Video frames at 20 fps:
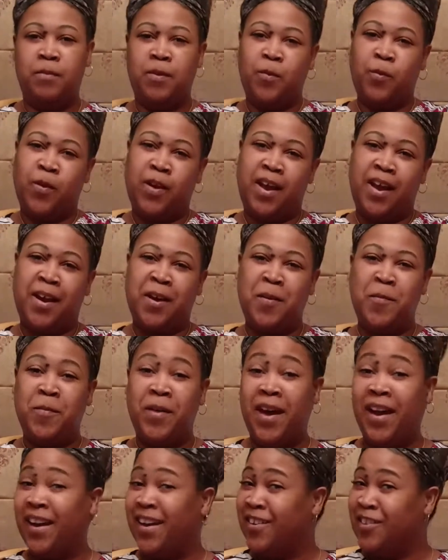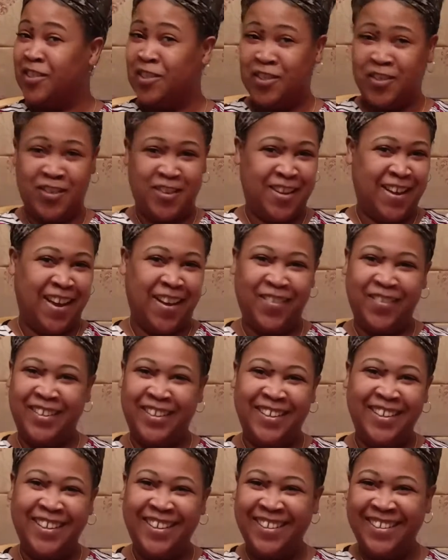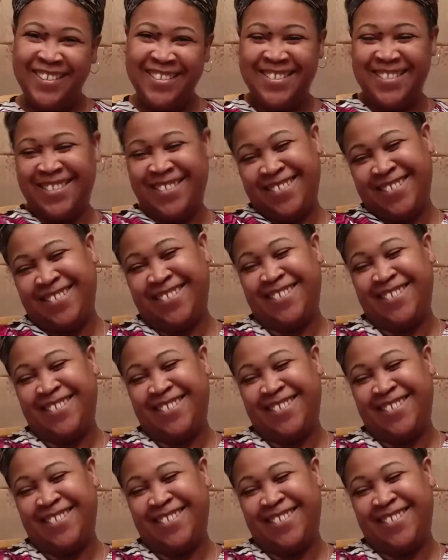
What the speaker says: and when I come back I'll show you how it looks.